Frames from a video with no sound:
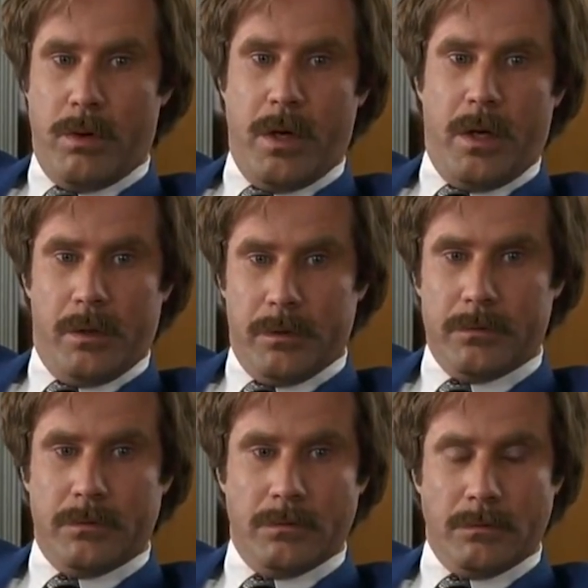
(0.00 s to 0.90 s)
Boy,
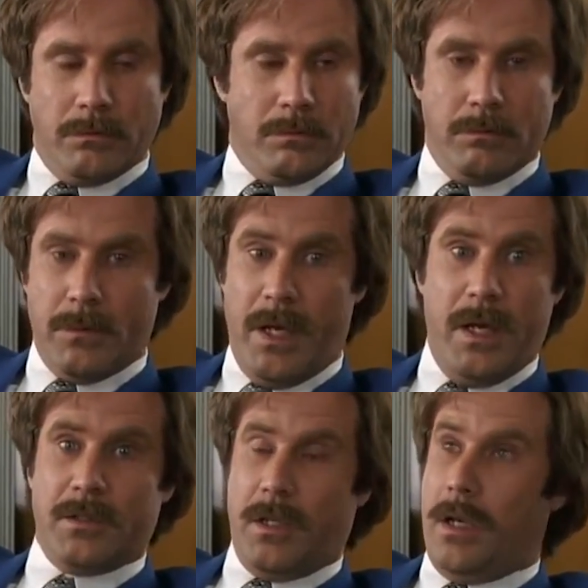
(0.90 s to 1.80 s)

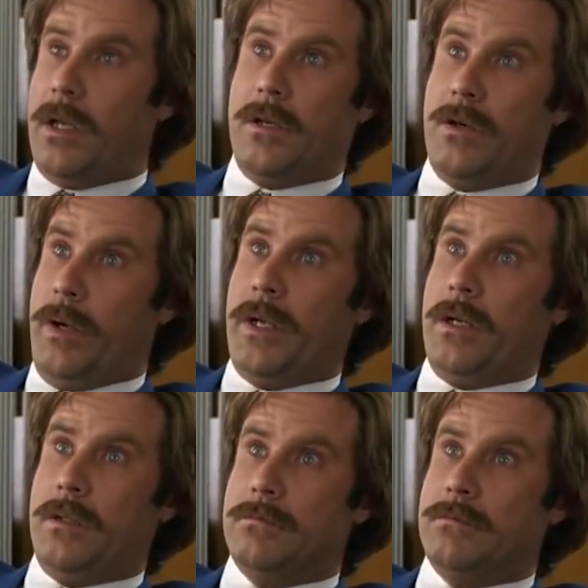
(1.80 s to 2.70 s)
that escalated
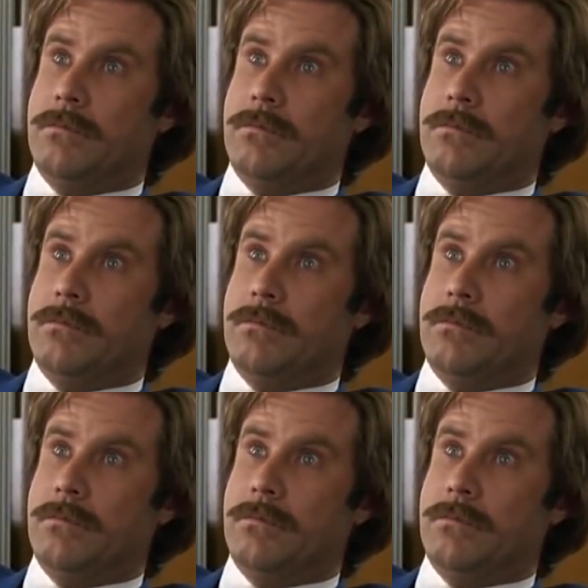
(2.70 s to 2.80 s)
quickly.